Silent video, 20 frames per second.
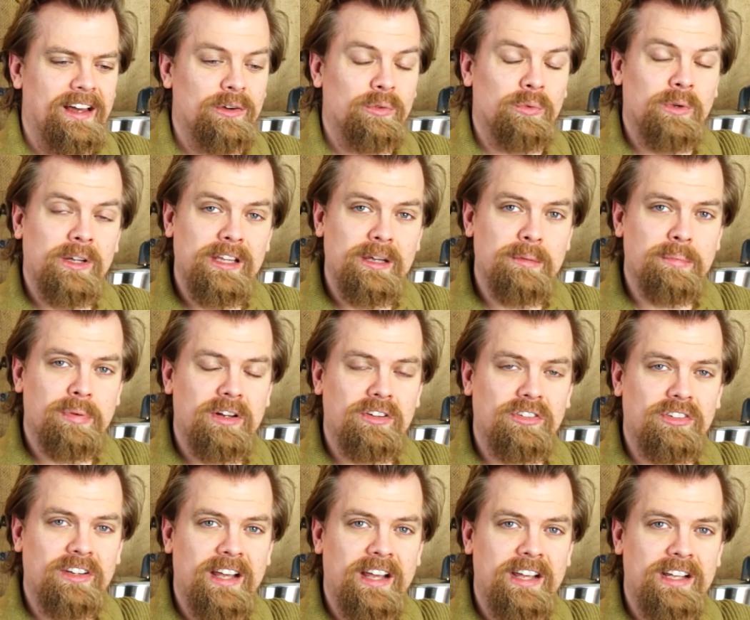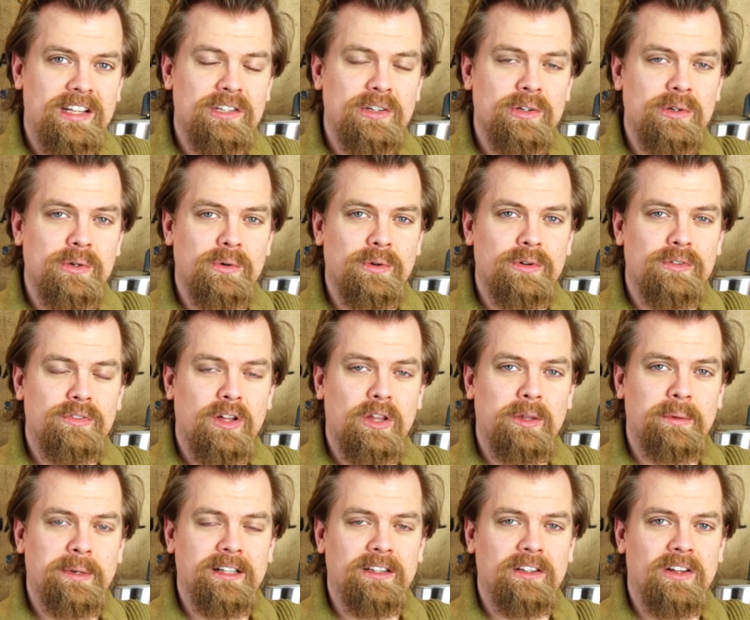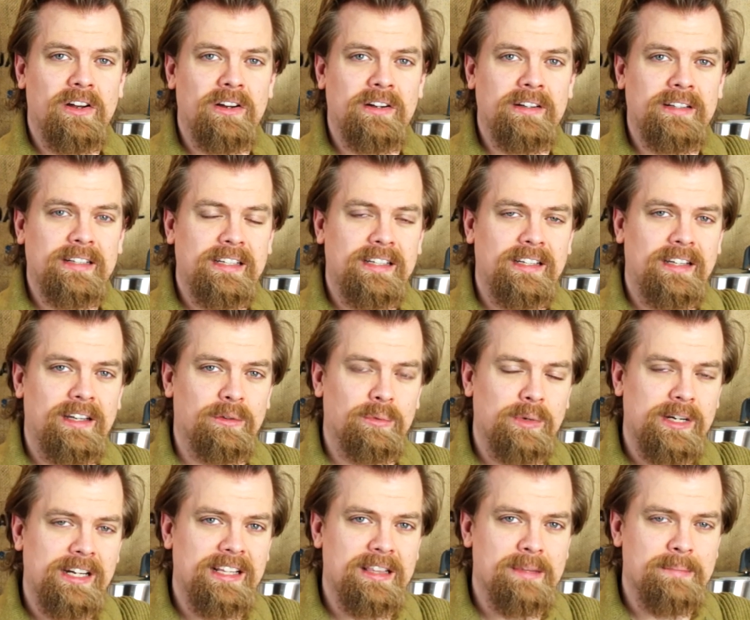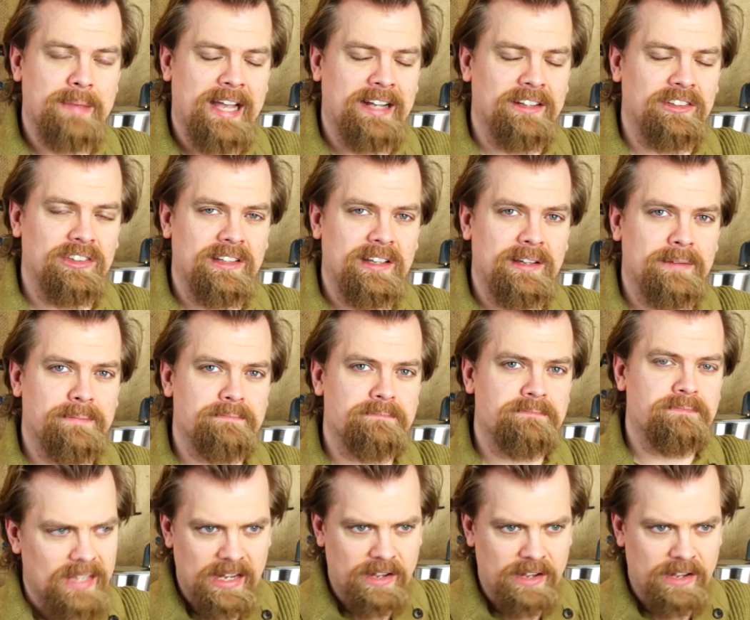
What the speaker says: Really appreciate you following along and reading the magazine.